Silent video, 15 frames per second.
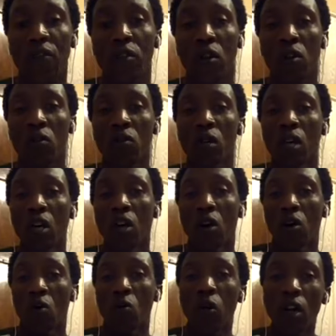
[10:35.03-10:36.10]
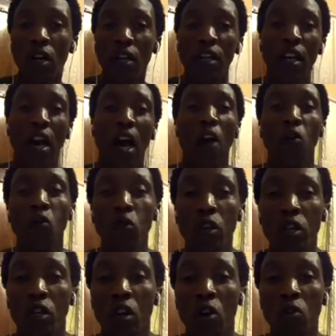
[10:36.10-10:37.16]
So working, I
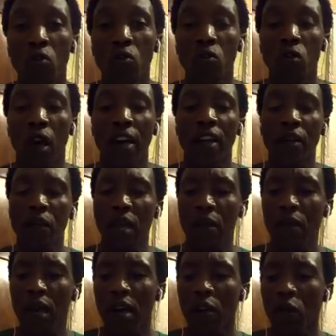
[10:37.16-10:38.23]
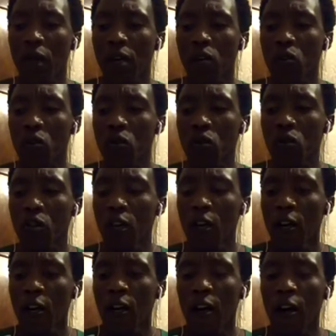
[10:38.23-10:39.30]
couldn't go to, I remember I went to,
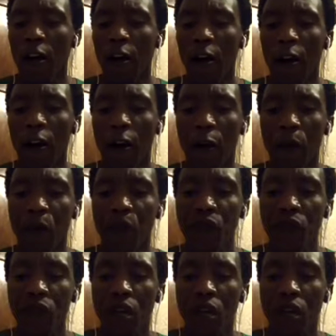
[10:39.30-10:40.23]
the